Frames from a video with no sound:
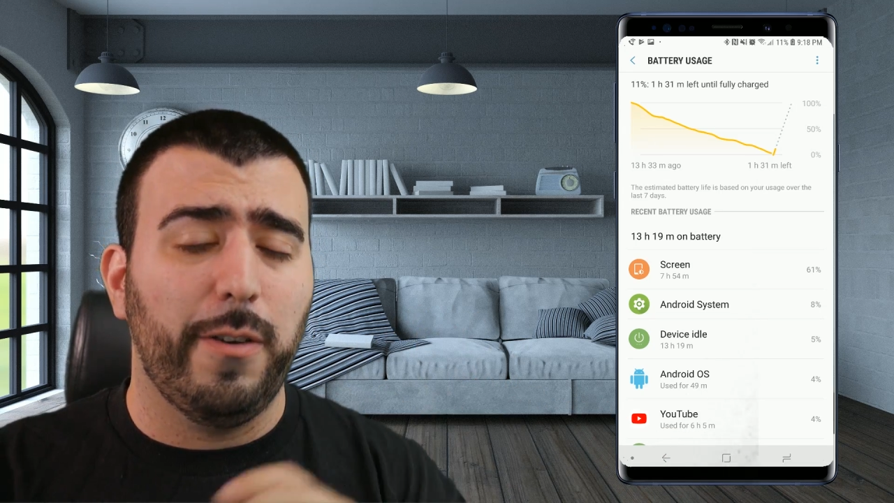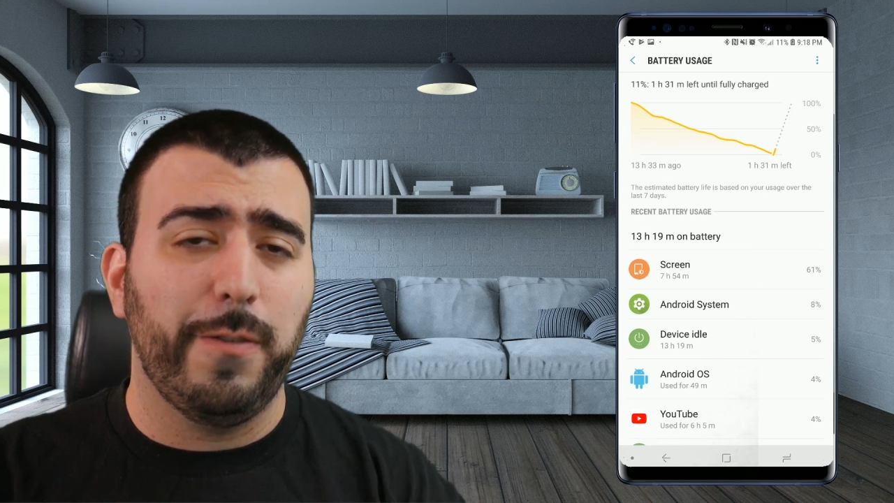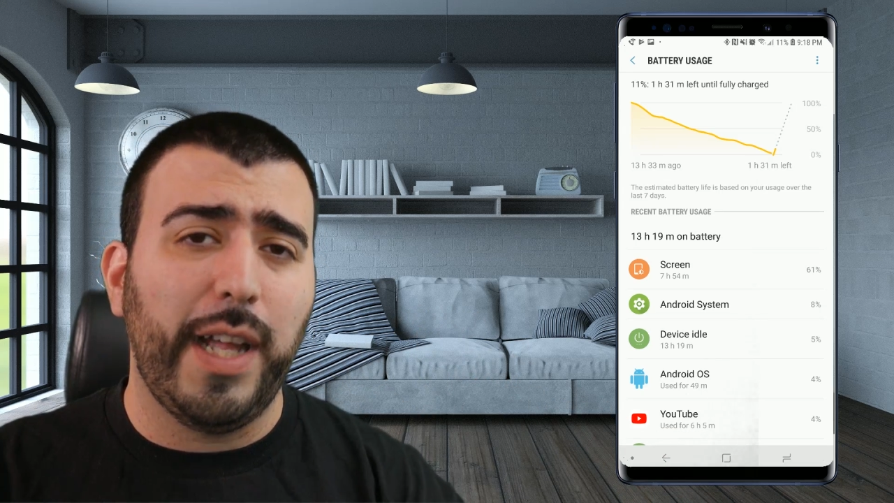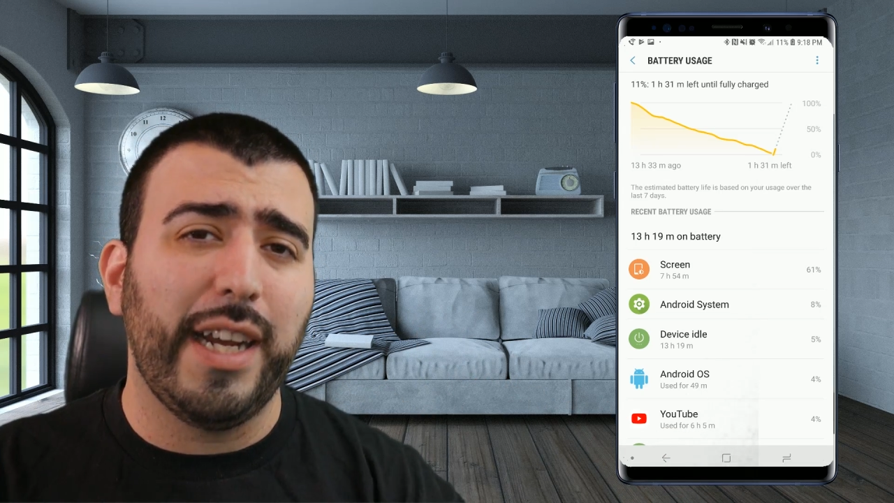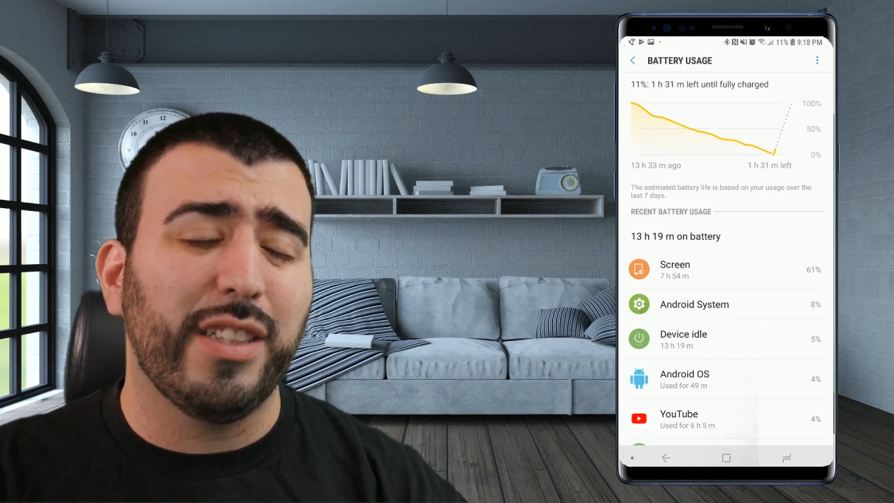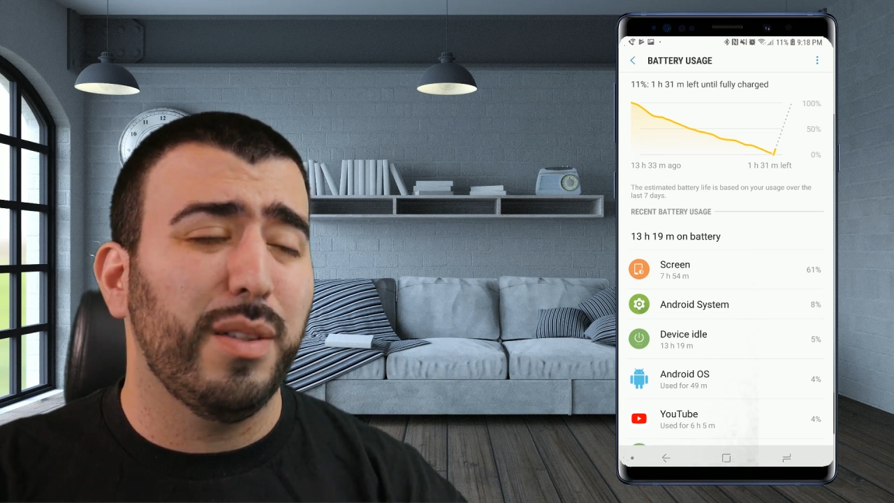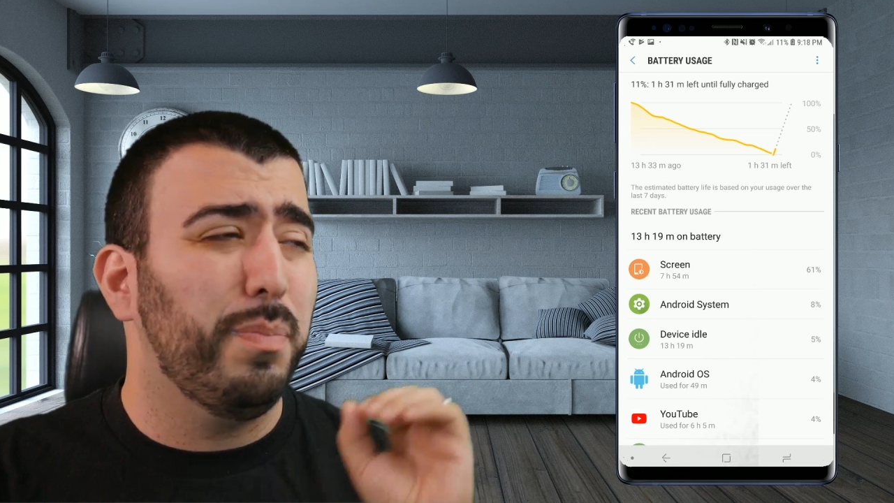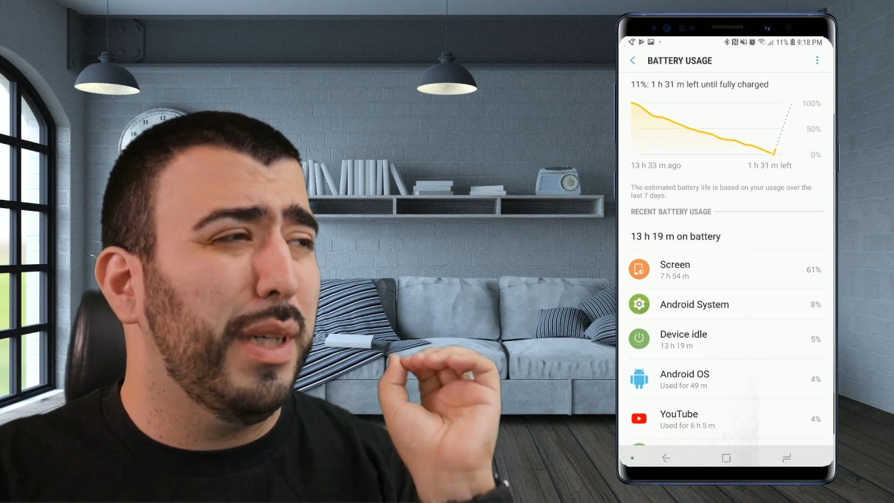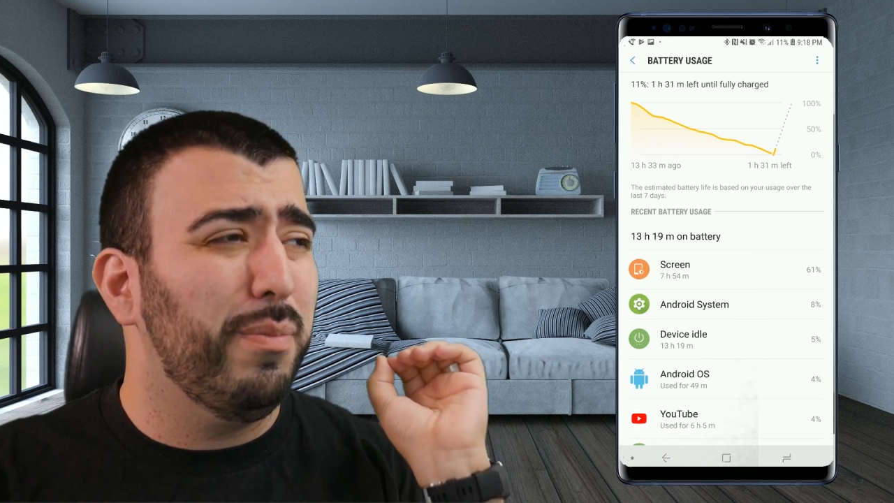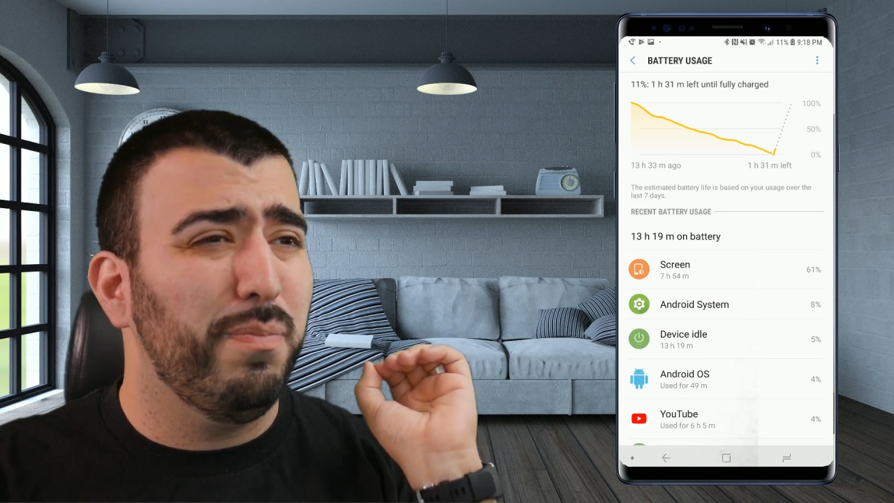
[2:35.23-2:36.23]
a flagship,
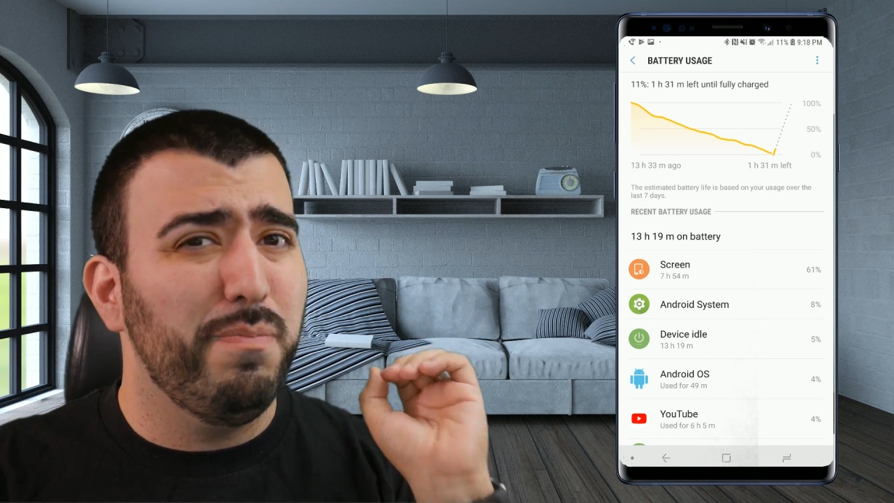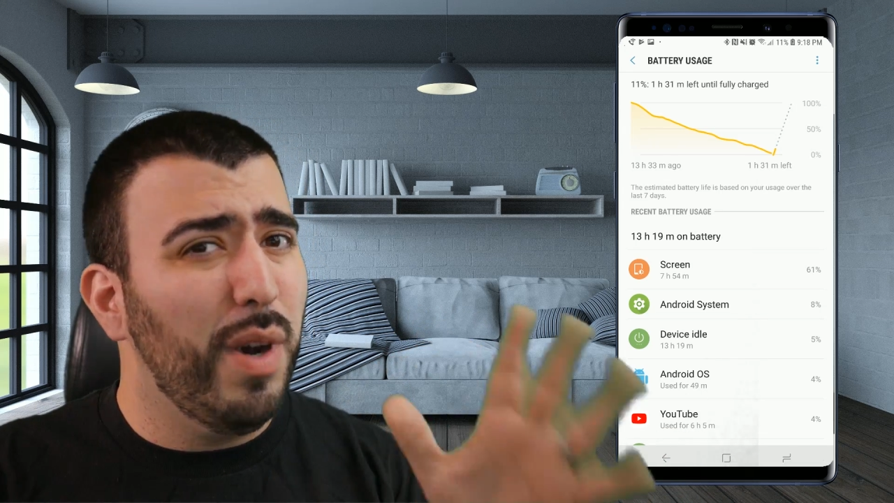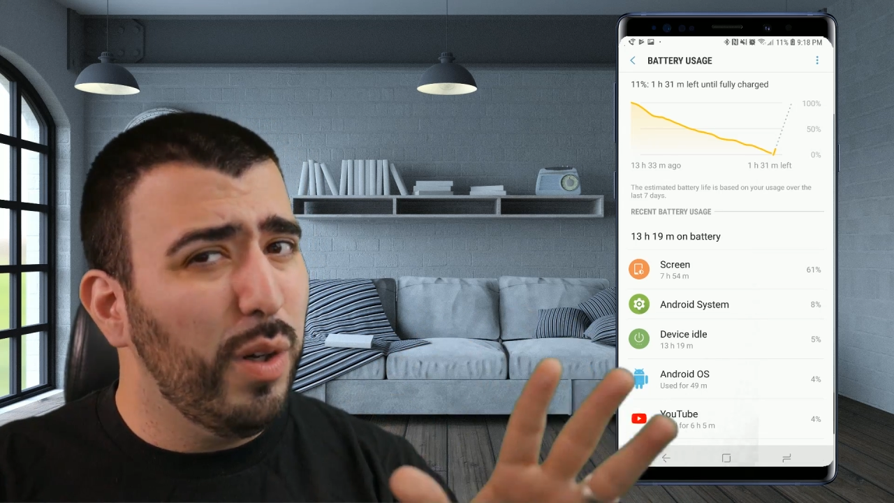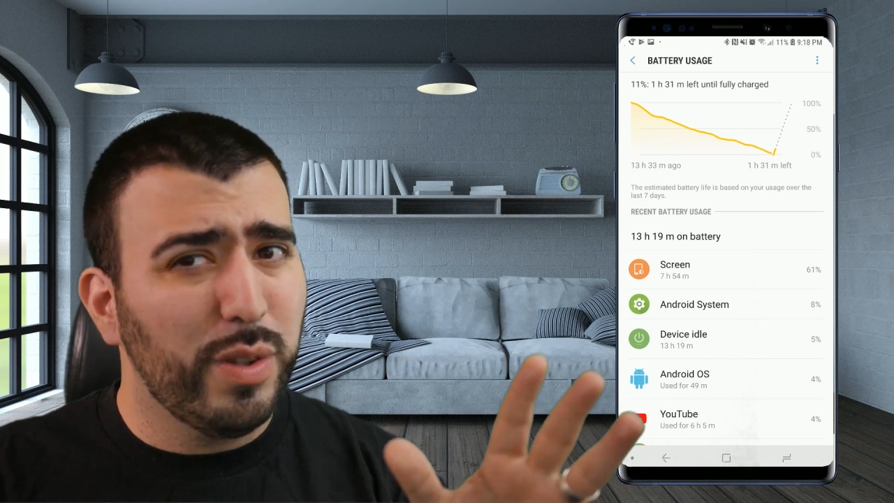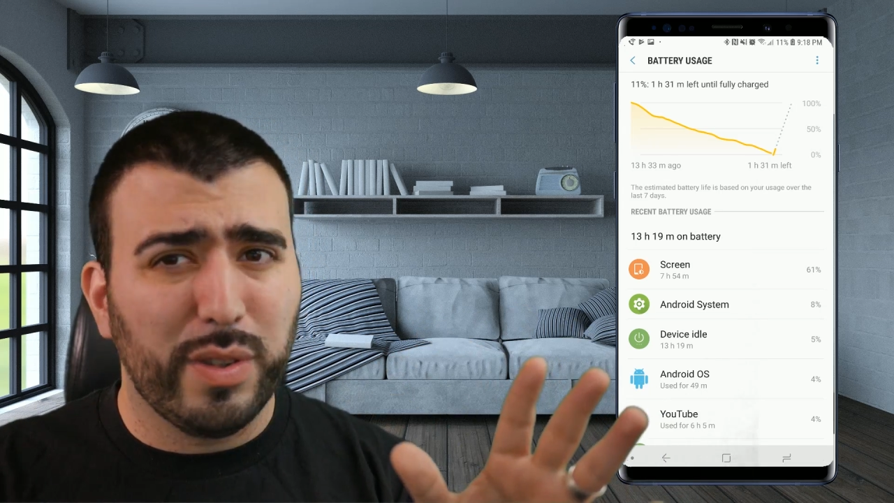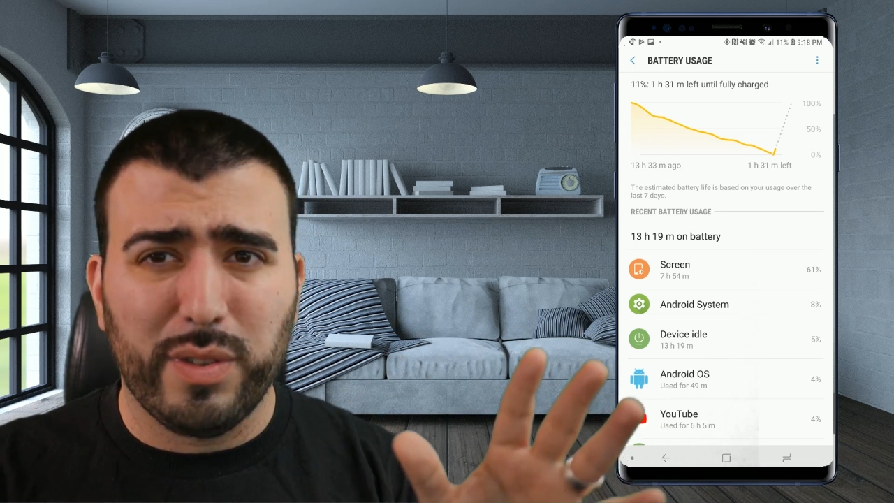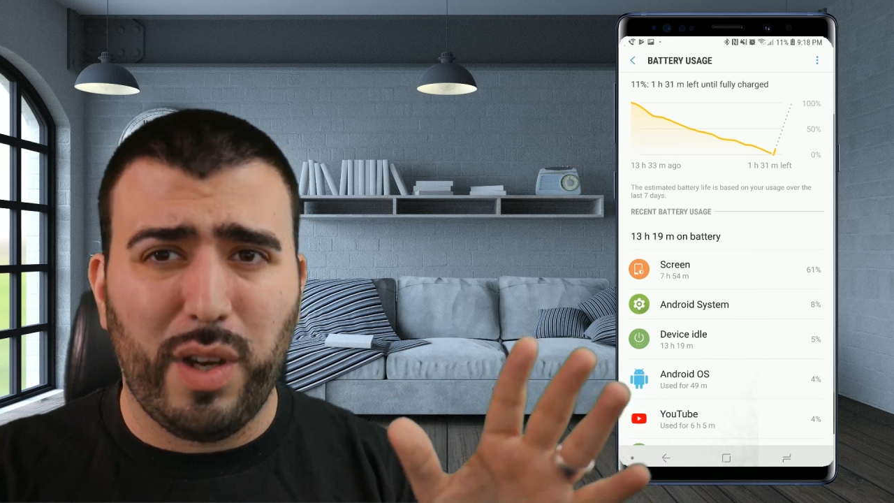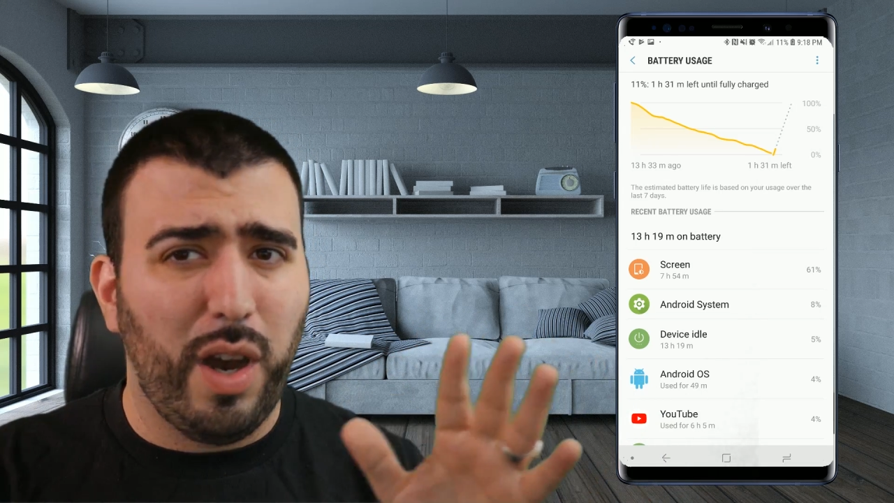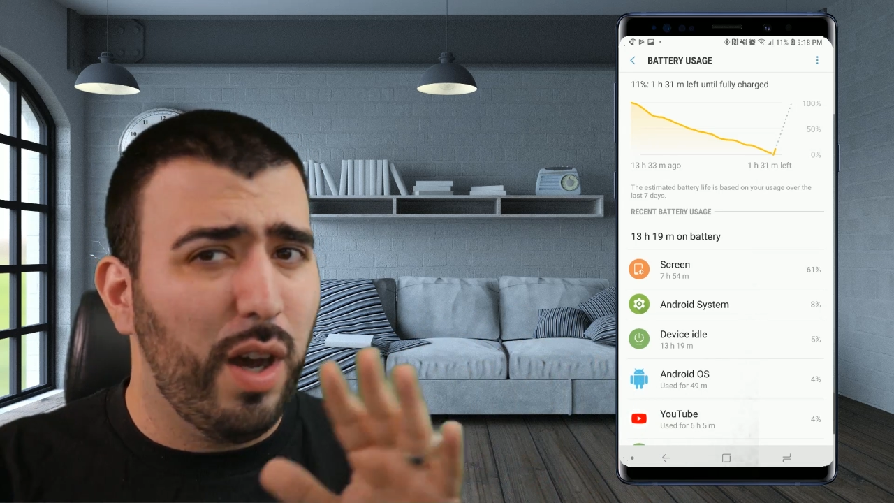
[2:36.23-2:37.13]
but most,